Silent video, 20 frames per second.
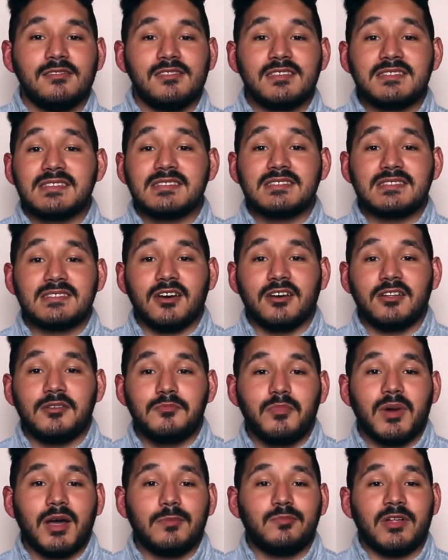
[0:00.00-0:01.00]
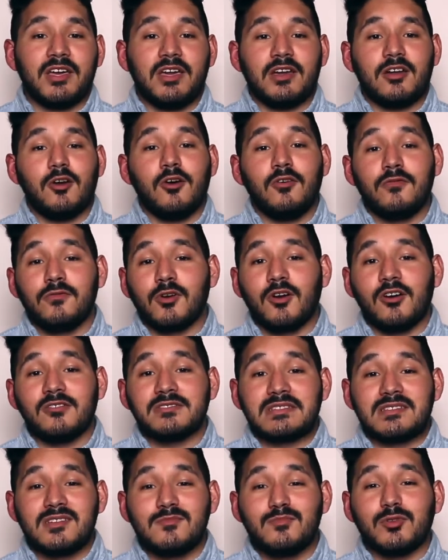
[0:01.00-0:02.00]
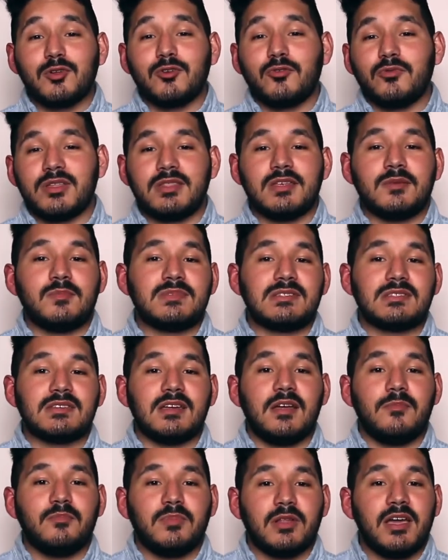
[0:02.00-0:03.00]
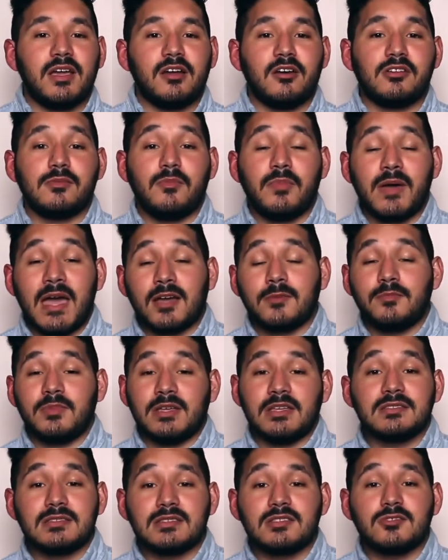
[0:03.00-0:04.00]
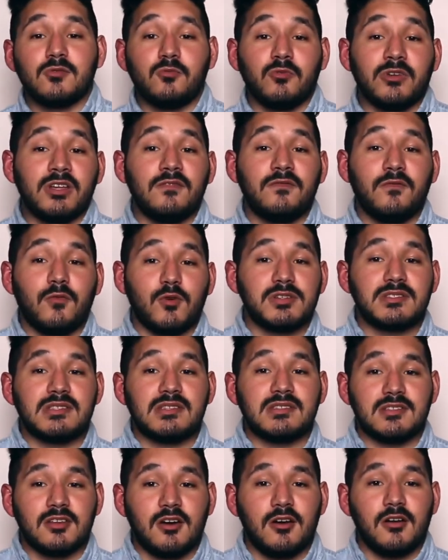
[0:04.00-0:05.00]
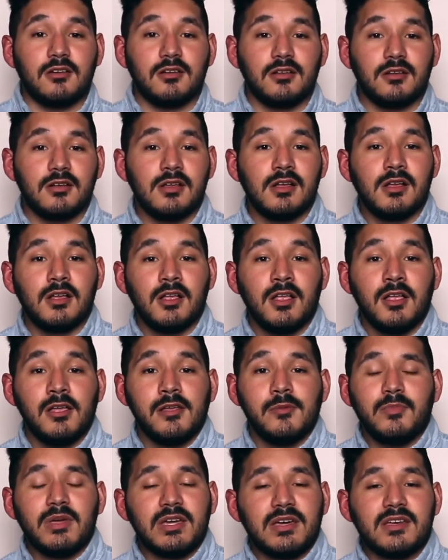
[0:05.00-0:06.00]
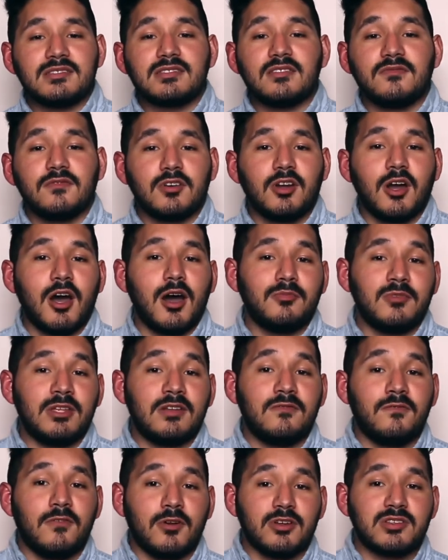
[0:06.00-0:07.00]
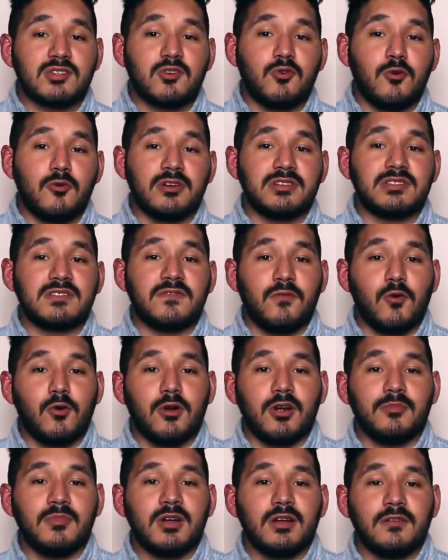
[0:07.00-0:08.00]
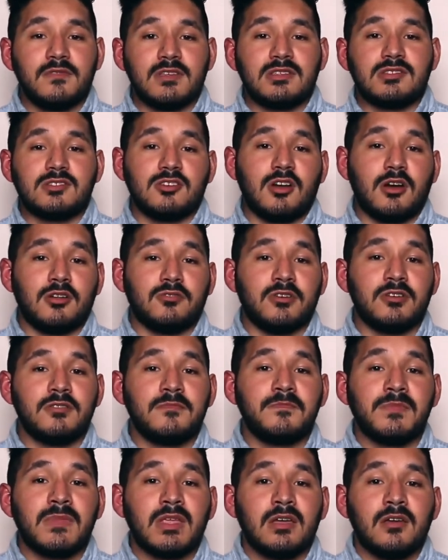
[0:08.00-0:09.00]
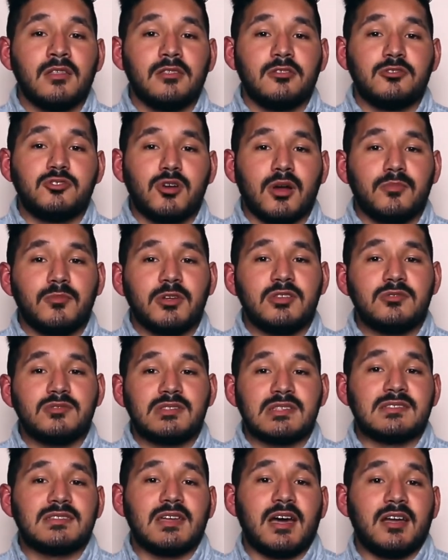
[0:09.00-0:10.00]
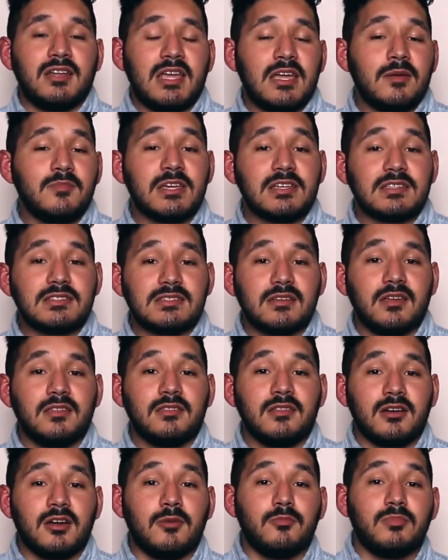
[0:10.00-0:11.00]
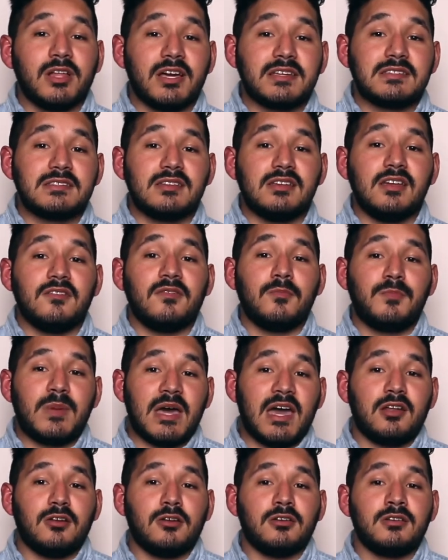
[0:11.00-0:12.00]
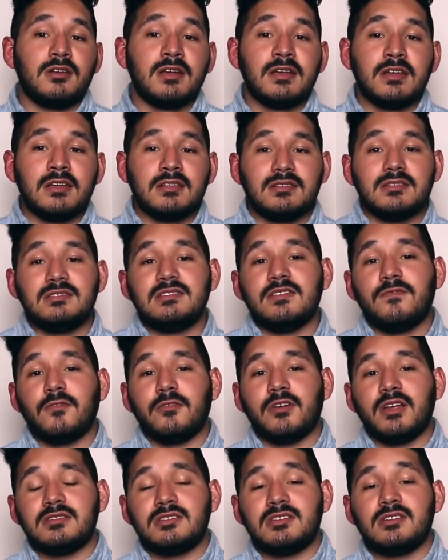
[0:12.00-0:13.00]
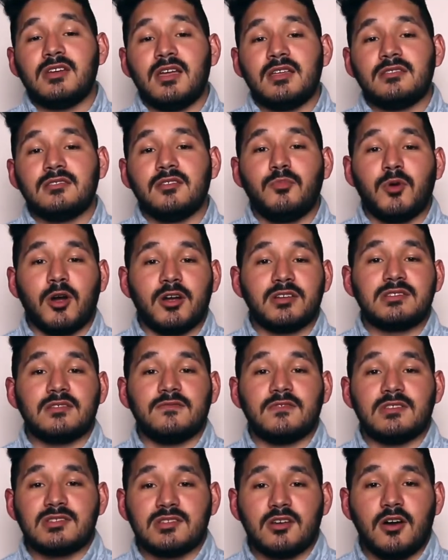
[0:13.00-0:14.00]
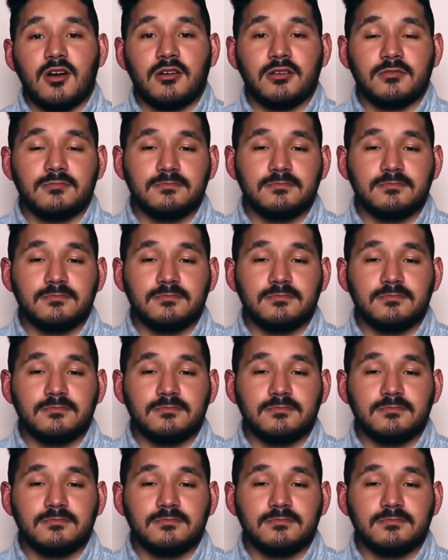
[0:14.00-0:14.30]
This is done by playing overall simpler rhythms and playing on the backbeats to reinforce the song. Because of the common verse-chorus form of this genre, the drummer uses dynamics and the complexity of a pattern to differentiate the parts of the song.